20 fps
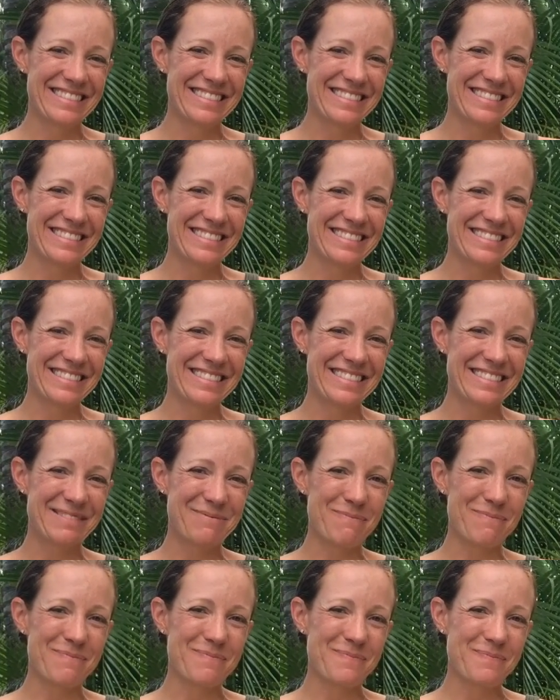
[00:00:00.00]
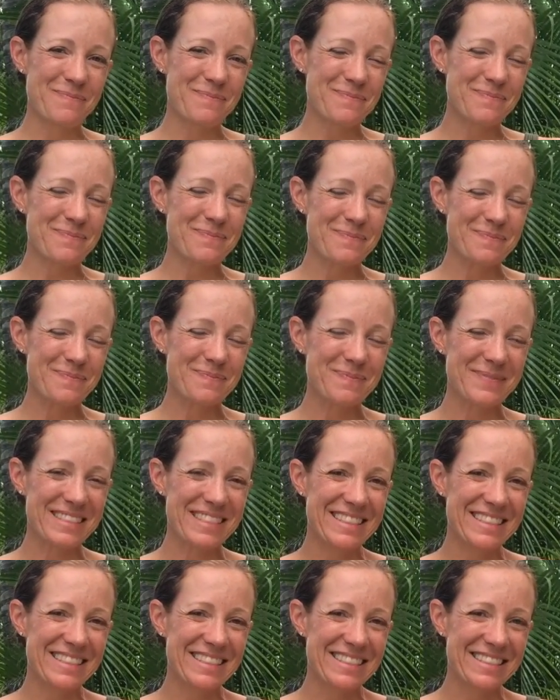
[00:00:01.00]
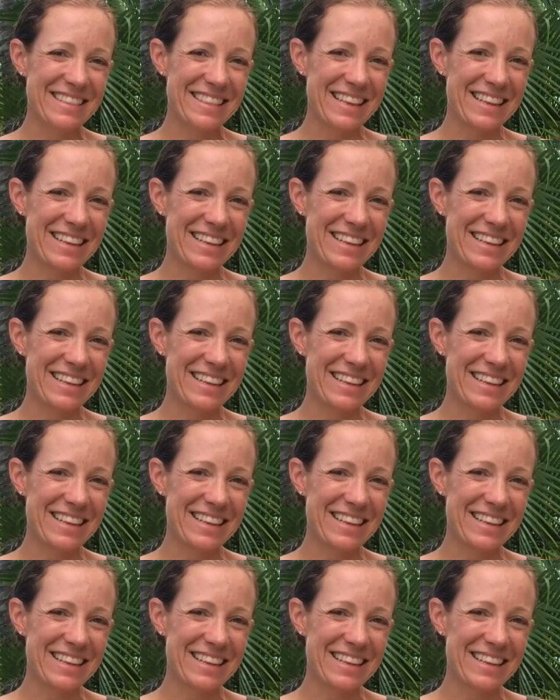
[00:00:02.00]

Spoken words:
with you always. Bless you.